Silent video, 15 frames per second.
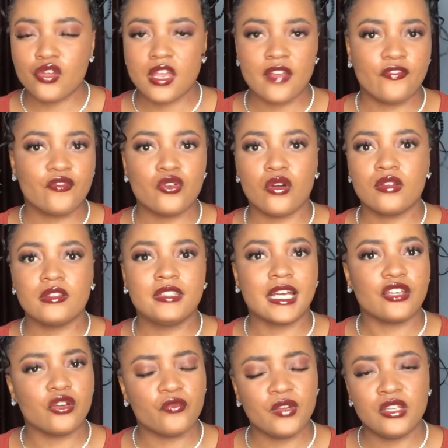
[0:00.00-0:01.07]
If they
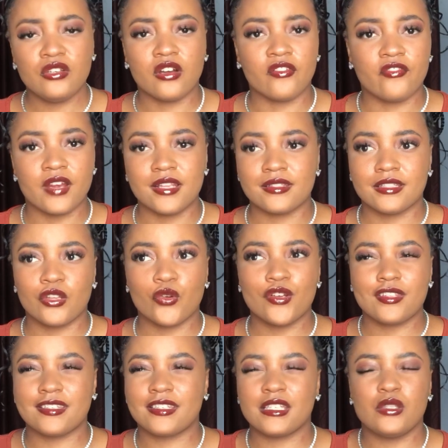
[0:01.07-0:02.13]
are really your friends, they're not going
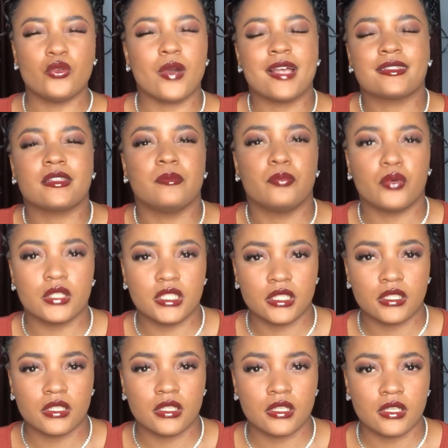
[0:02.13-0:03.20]
to see you as a burden.
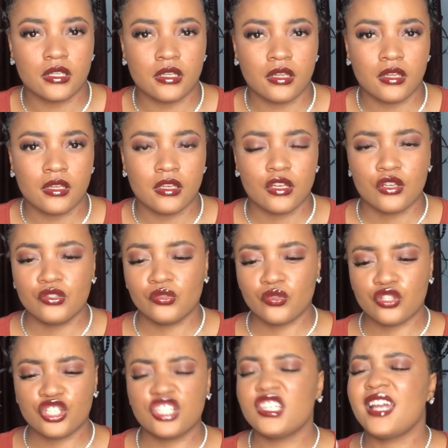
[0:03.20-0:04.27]
So
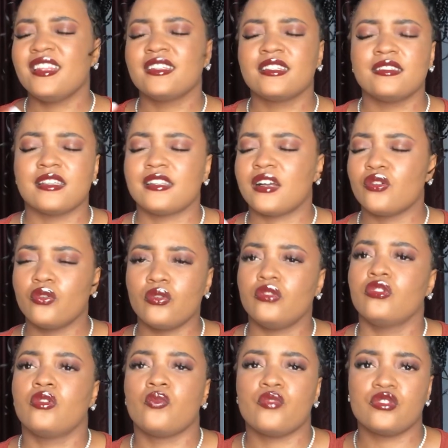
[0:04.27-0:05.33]
share the things that are going
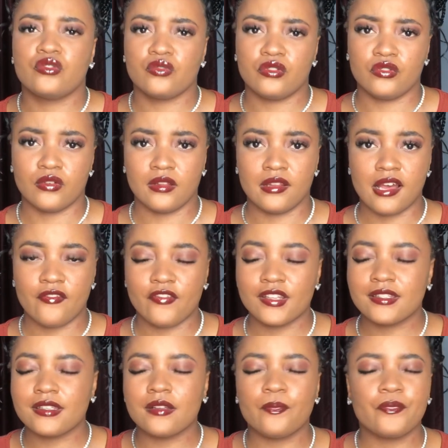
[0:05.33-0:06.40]
on with you in your life.
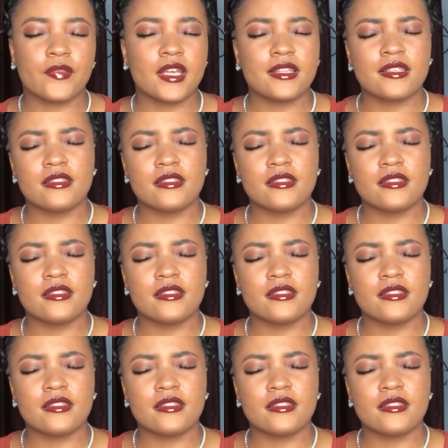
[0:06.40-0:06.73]
It